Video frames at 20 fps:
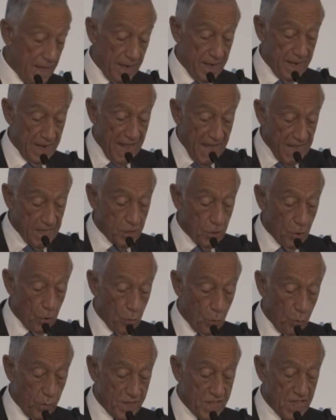
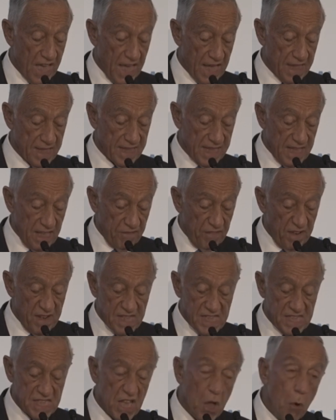NATO, which has given
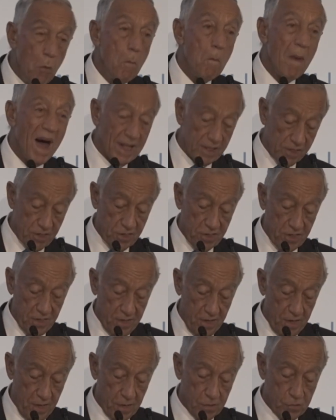so much
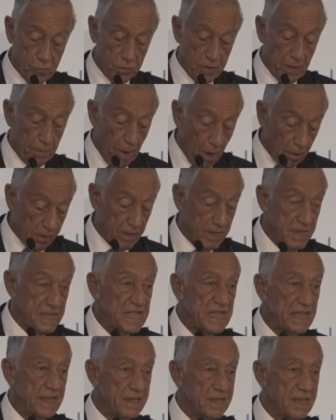to
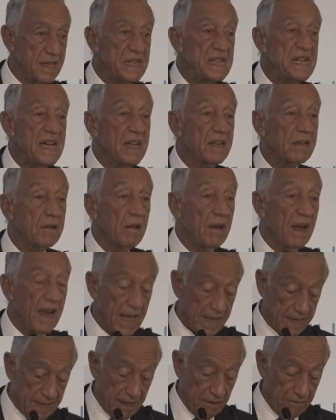democracies and
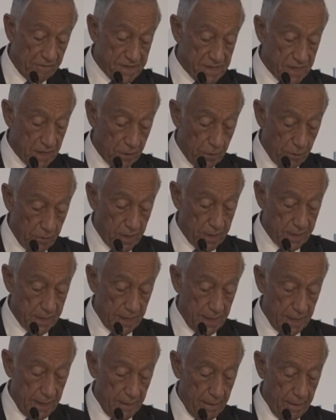collective
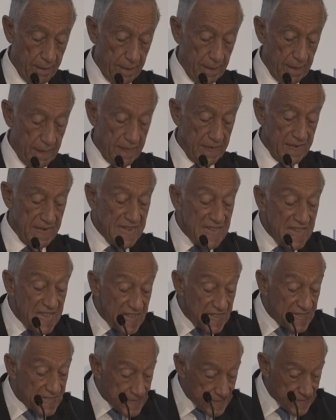security,
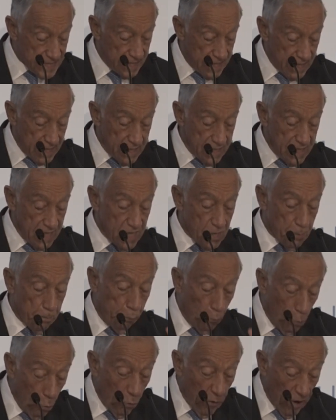needs this
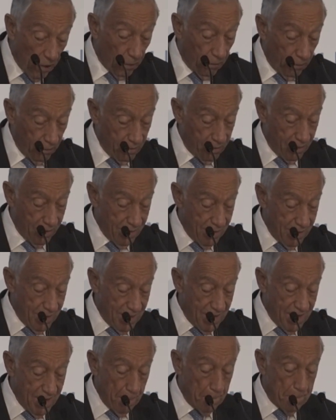plural
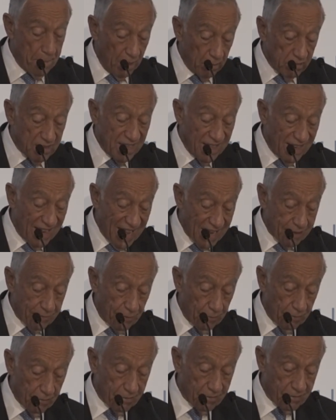and
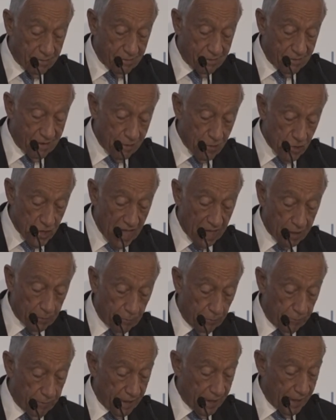multilateral
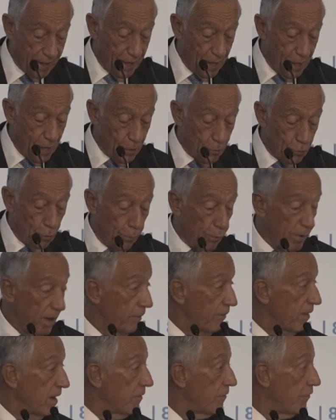trajectory to be
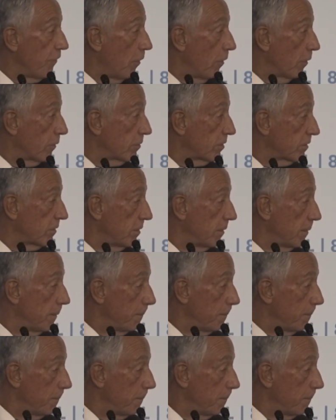reinforced.